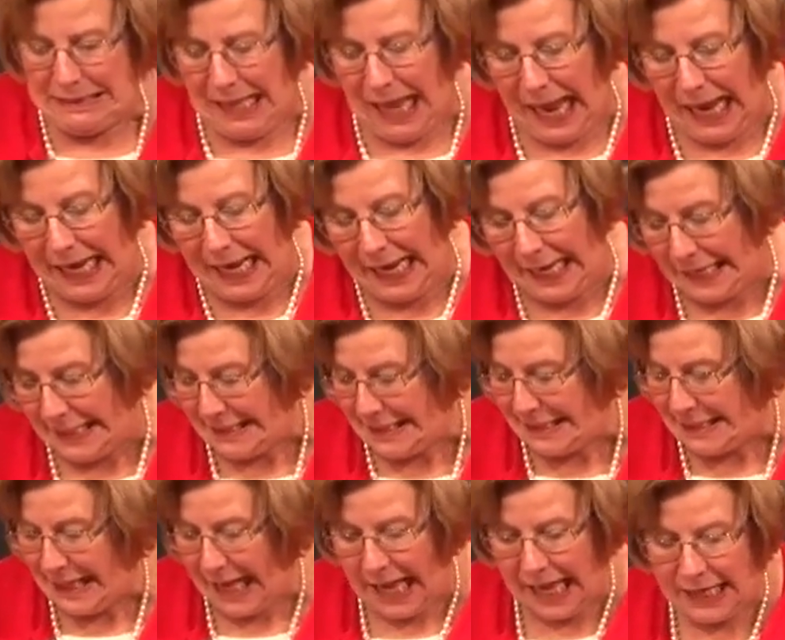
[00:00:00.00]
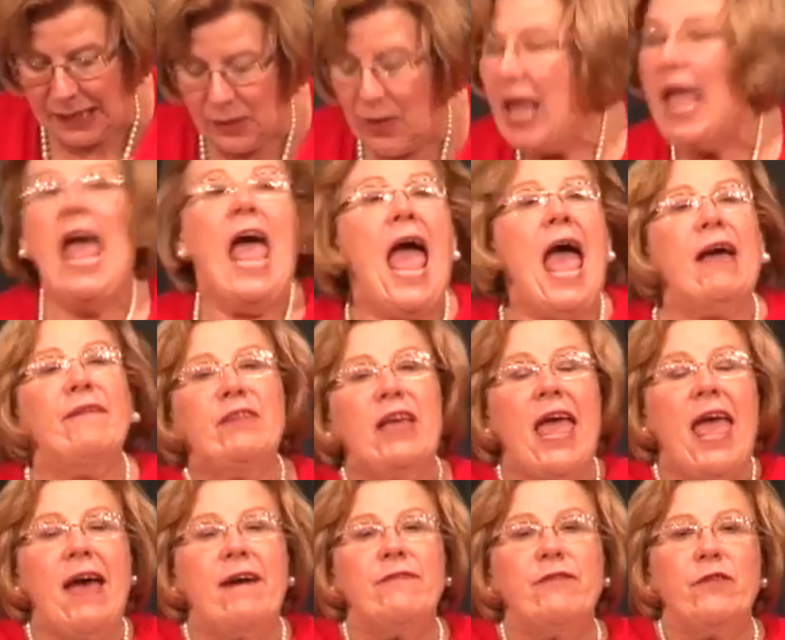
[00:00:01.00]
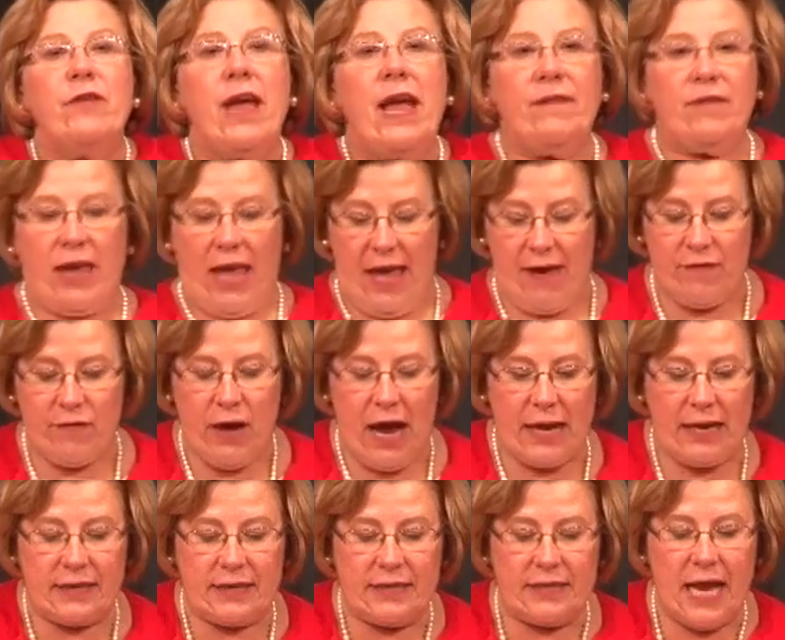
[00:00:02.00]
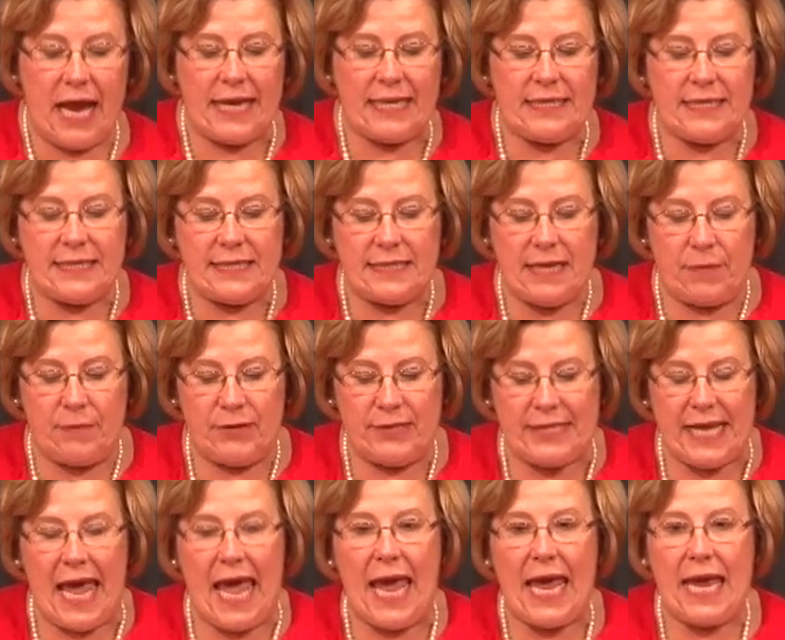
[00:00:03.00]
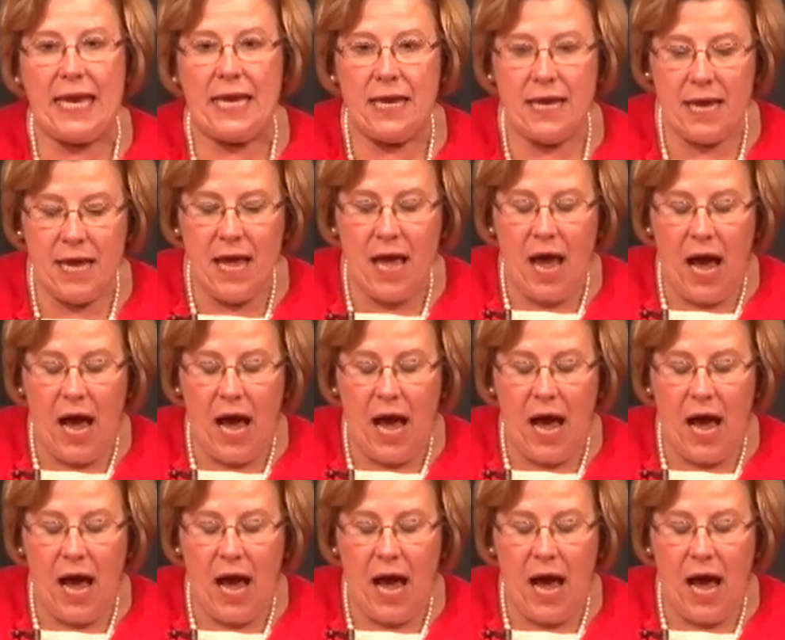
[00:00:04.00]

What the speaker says: I hate to tell you. Have you ever on a nice summer day,